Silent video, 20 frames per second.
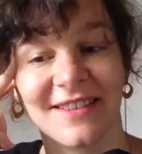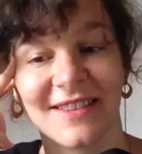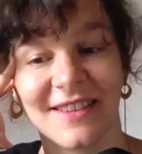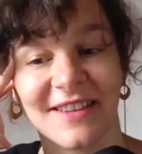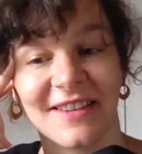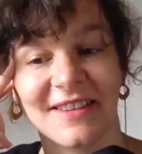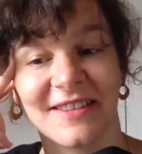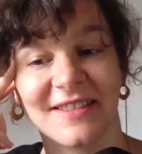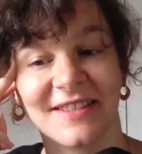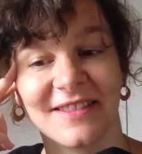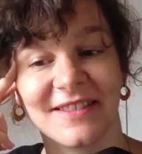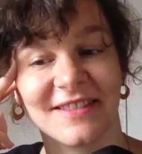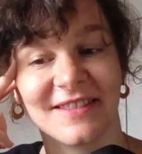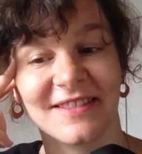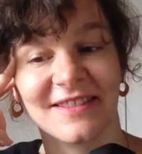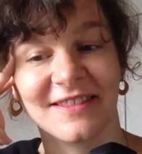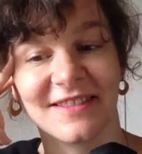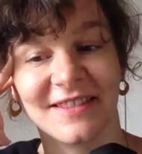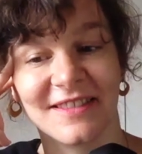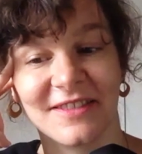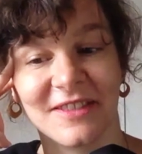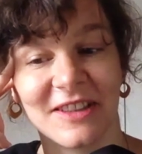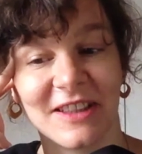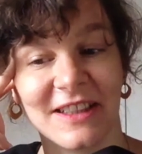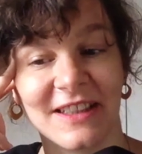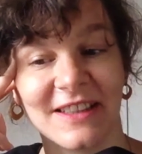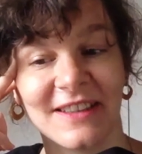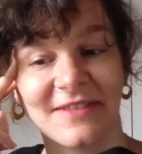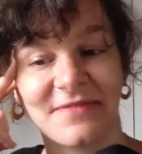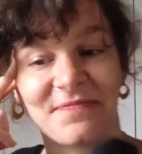Yeah,
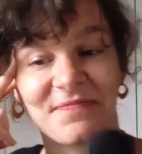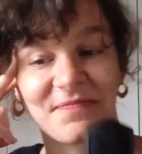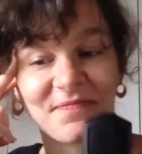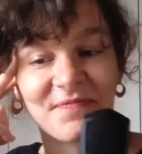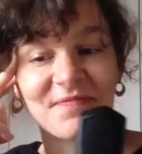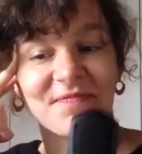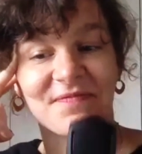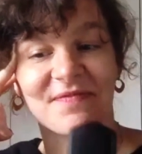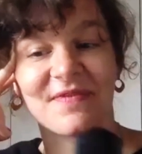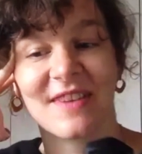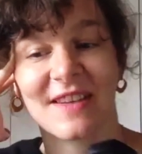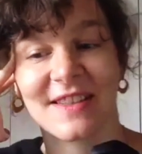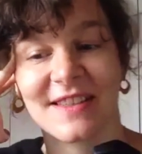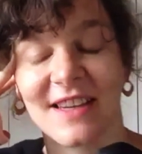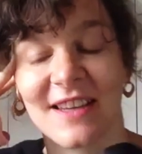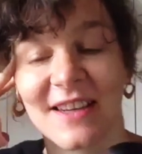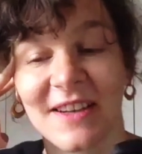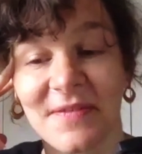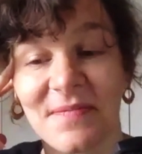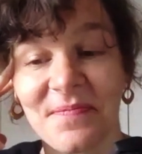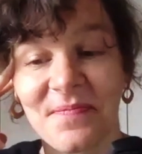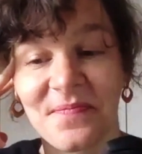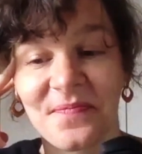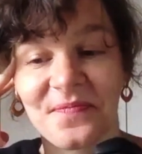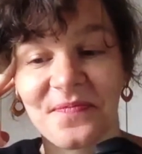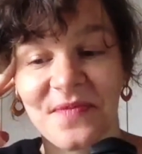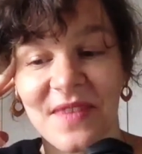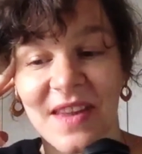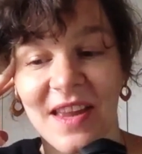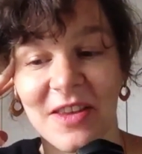really
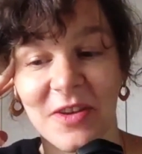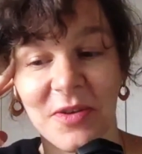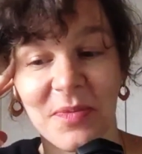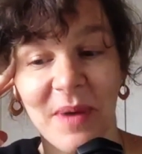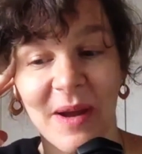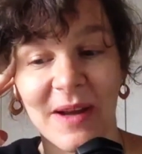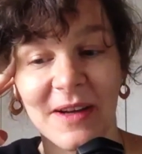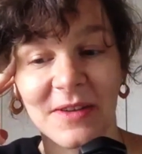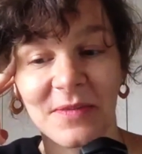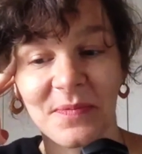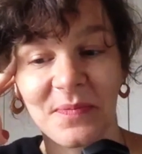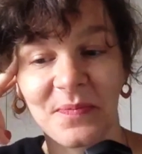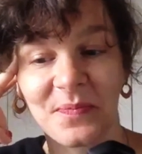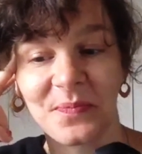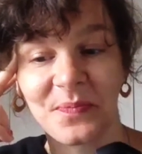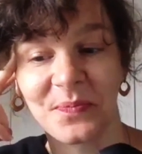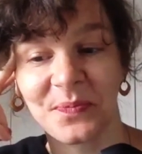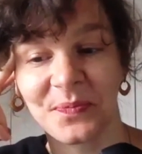exciting. And you, Michael?